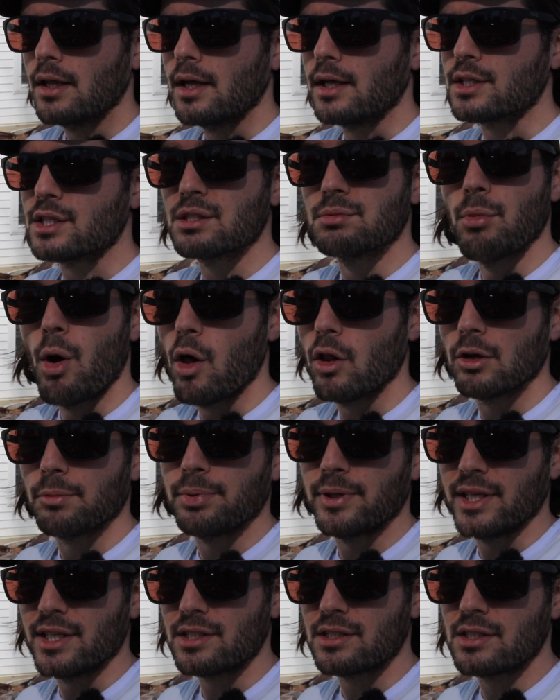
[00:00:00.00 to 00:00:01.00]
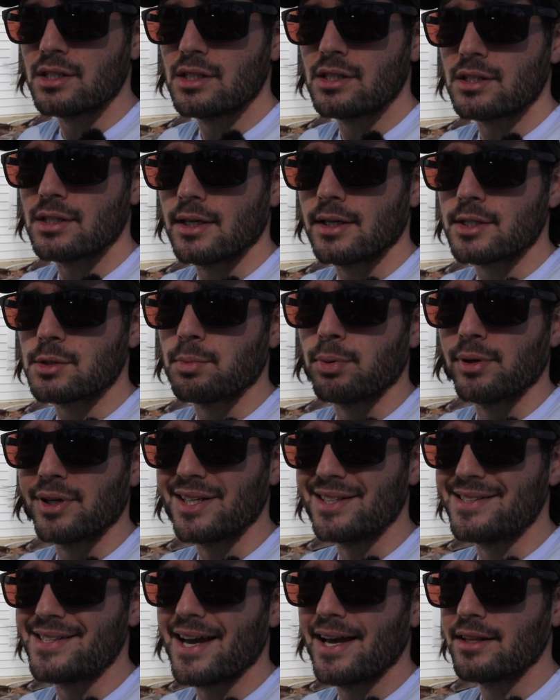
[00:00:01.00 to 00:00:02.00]
It's smaller pieces, it's
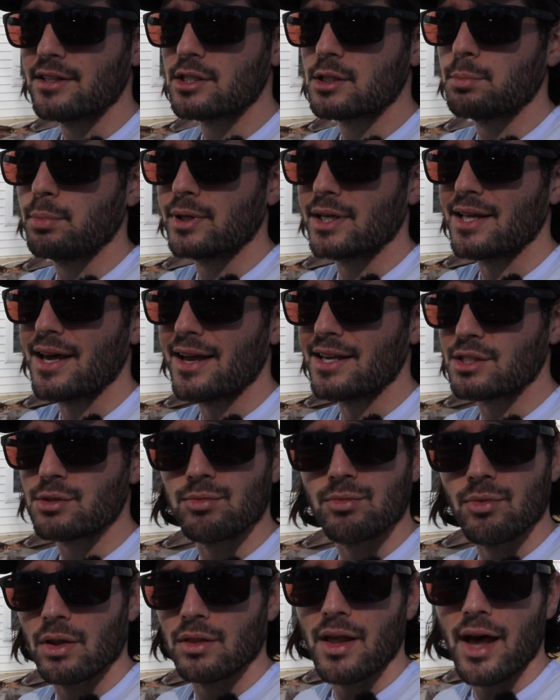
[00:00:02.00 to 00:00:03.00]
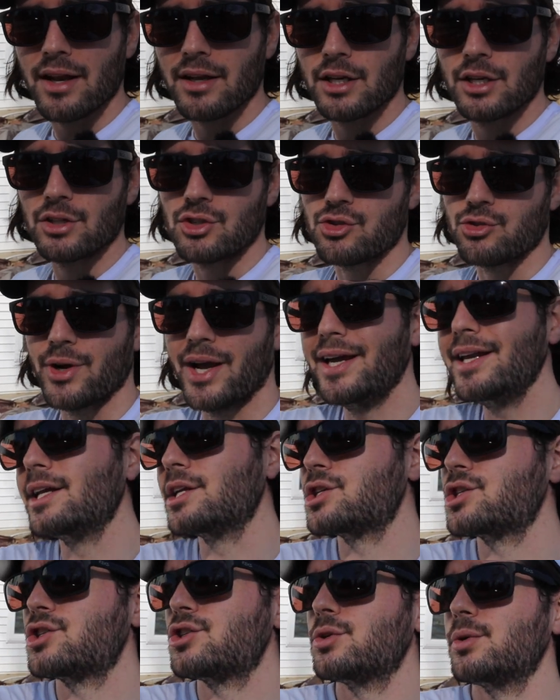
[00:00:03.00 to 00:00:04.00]
pretty dense, but it has a lot of good
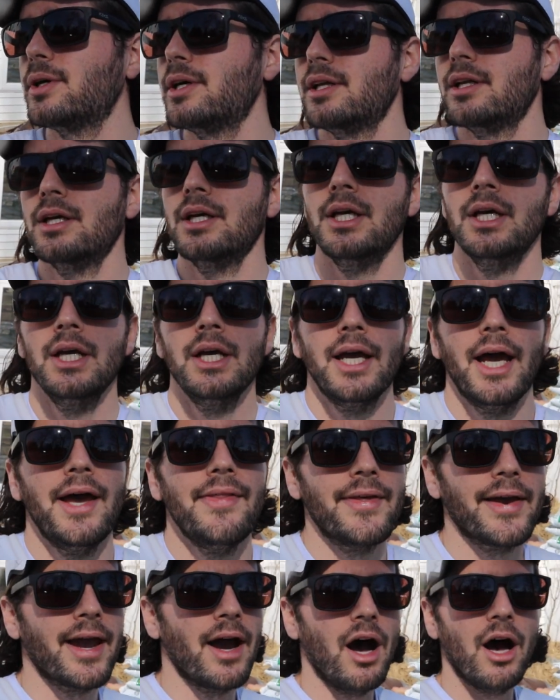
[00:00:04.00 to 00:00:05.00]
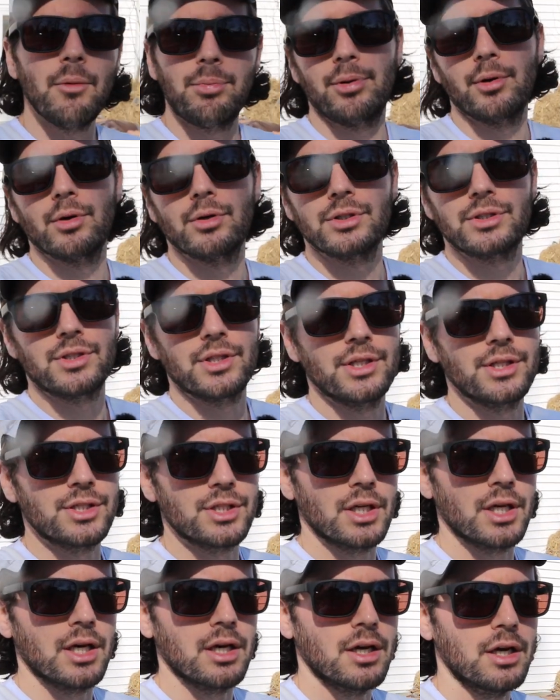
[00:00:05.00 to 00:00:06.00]
drainage to it. And the compost is
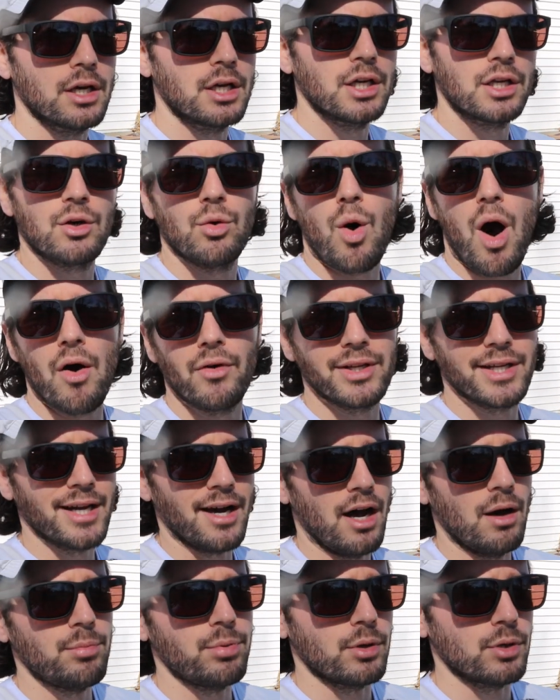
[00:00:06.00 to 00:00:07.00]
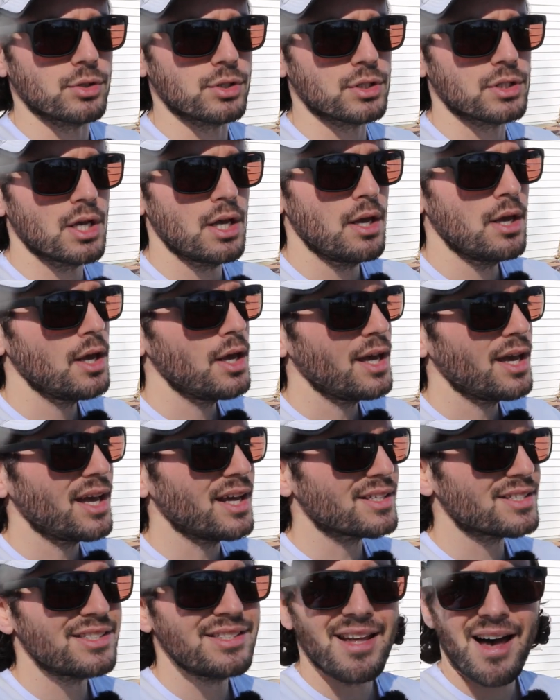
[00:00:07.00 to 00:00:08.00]
a, a good quality compost.
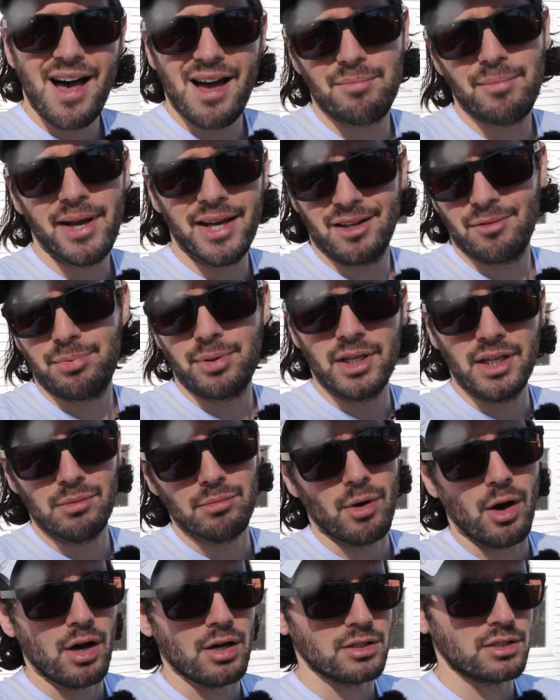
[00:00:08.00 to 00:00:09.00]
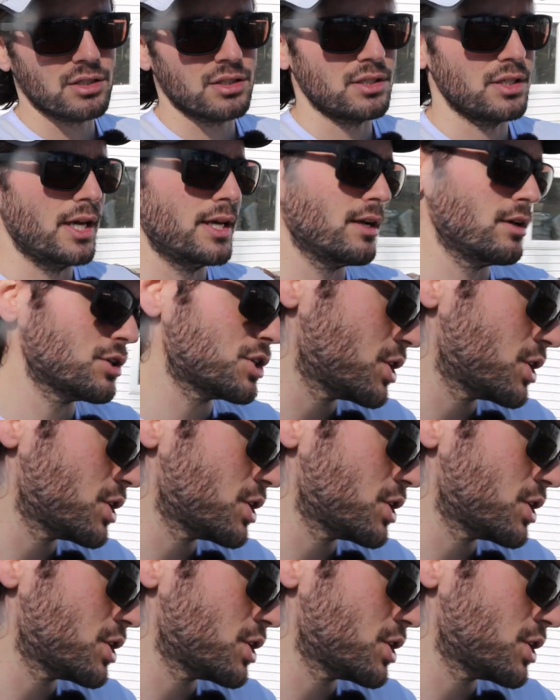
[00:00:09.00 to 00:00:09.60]
It's not made of peat moss. And I'll